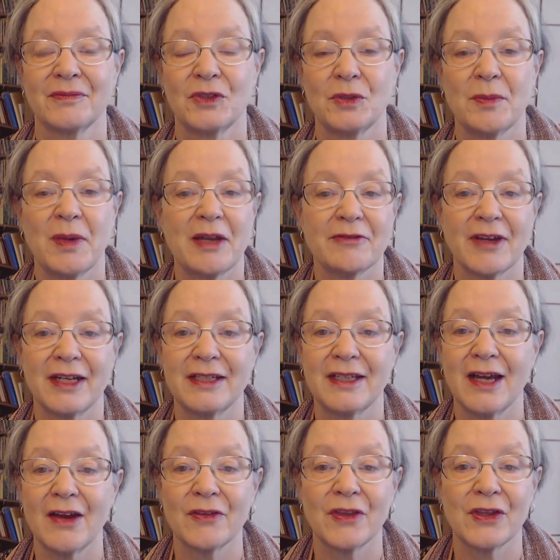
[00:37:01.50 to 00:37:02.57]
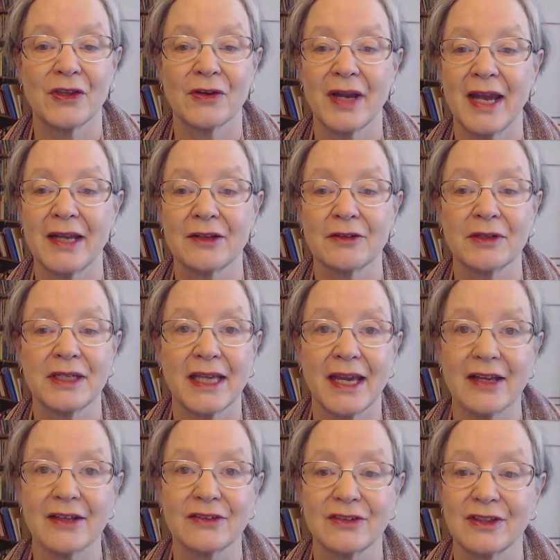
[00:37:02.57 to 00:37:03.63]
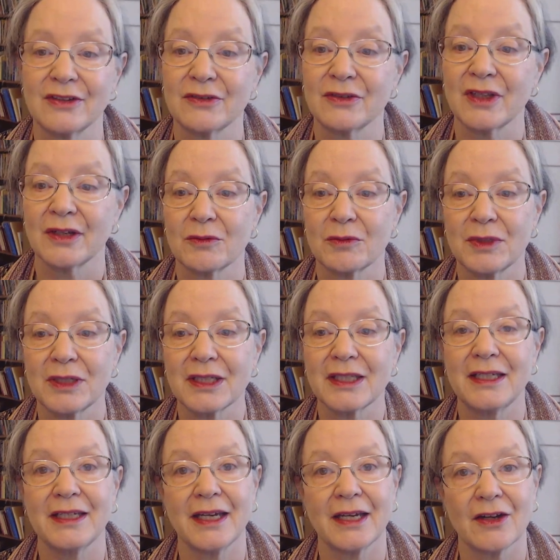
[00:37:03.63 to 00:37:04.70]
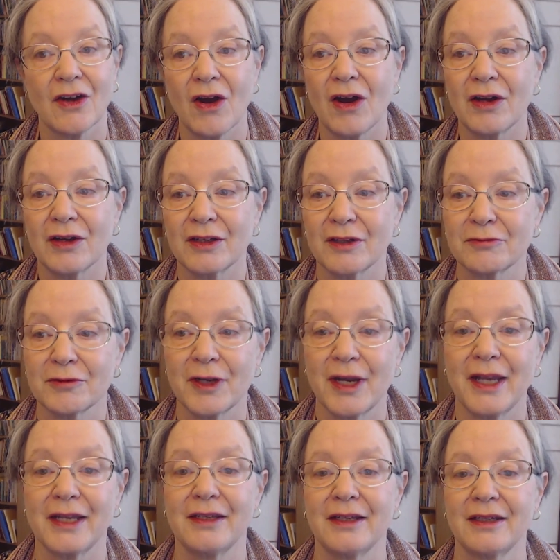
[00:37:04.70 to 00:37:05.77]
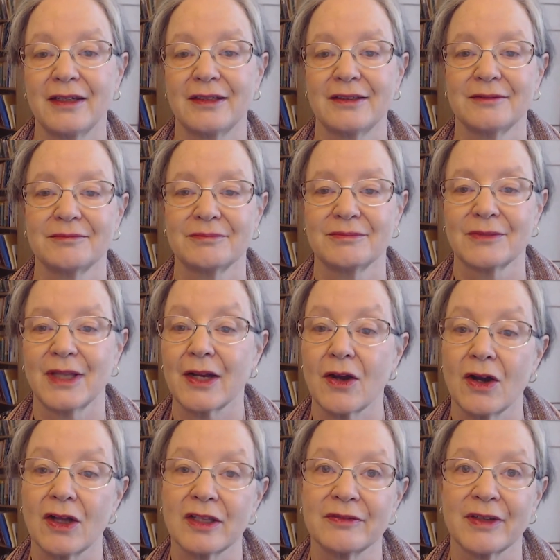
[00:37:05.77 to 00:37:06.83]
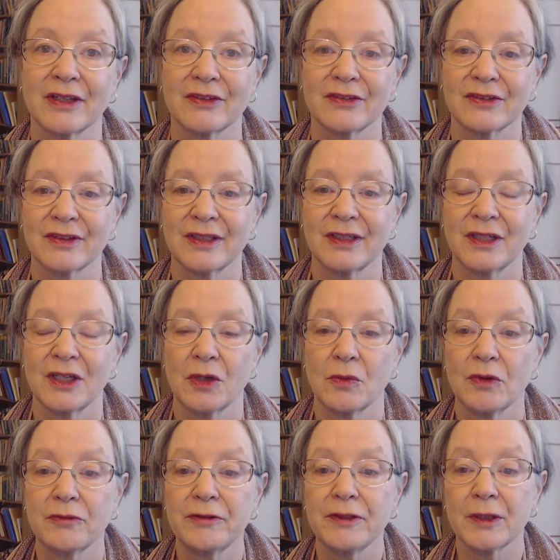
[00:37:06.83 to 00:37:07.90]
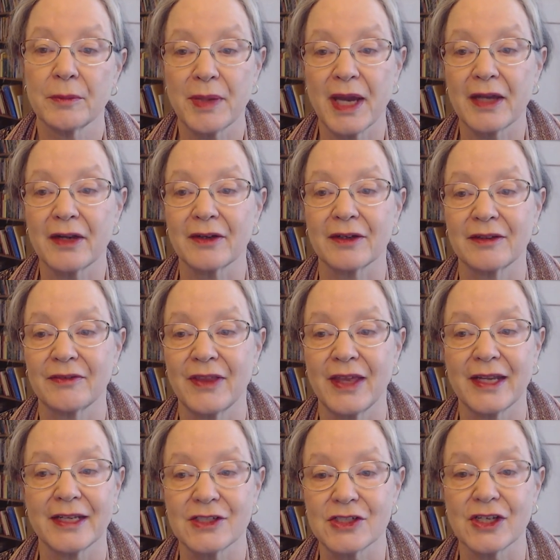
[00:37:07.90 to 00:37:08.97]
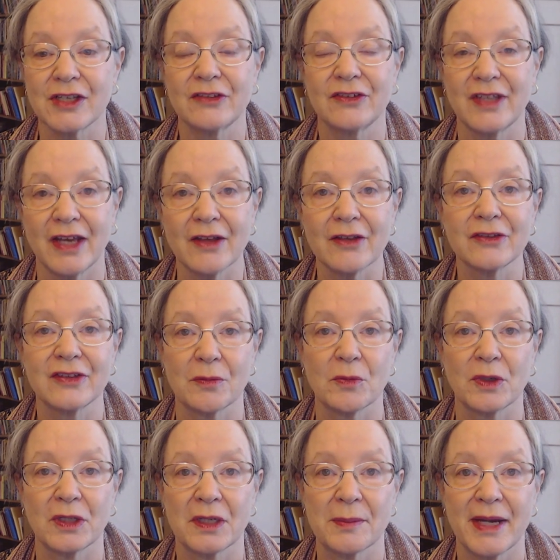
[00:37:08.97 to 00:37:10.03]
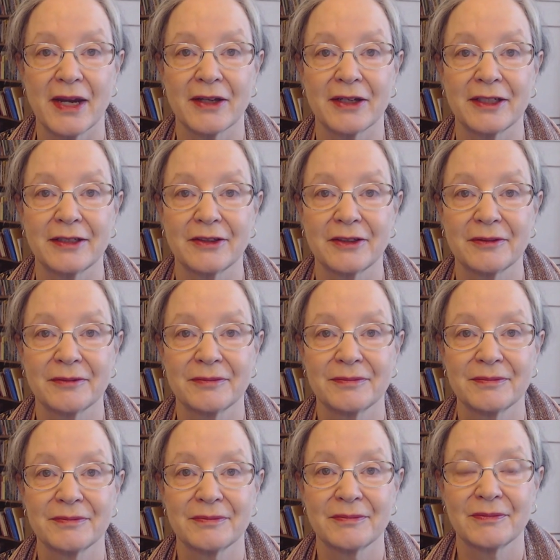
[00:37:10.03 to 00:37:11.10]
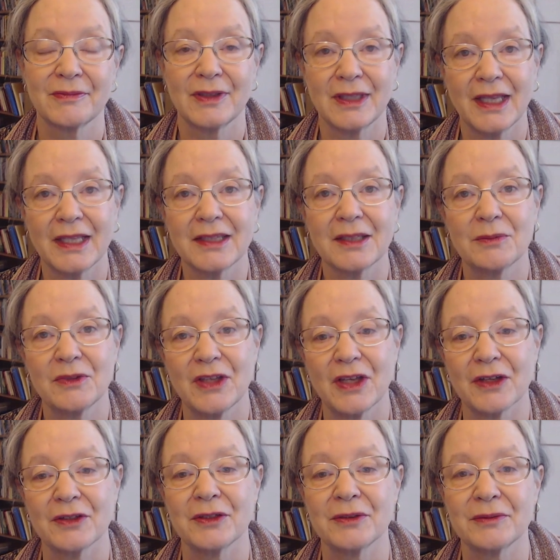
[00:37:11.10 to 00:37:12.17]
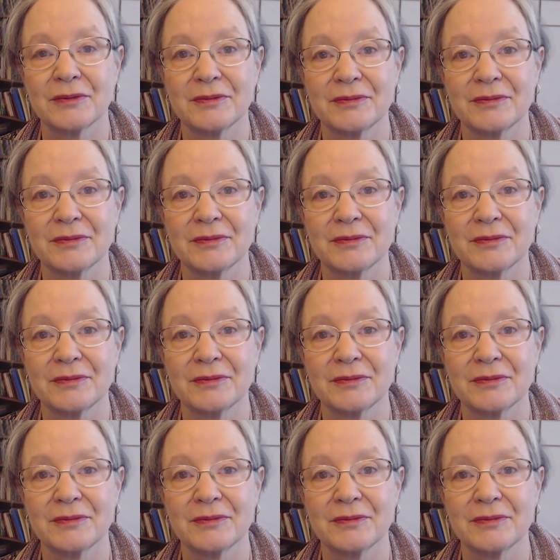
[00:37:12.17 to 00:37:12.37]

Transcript: You might find out that your angry guest is really at heart afraid, like all of us. Will feel better if they can just tell someone about it. Let them tell you.